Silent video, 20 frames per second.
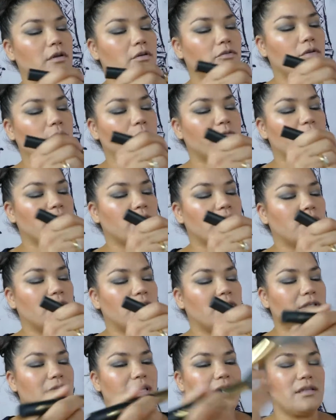So I'm just going
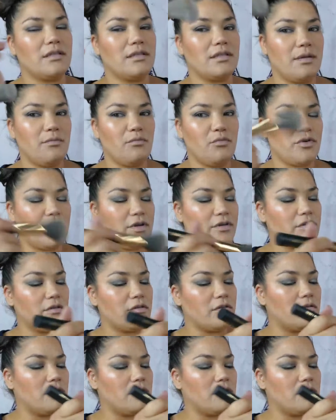to take the same brush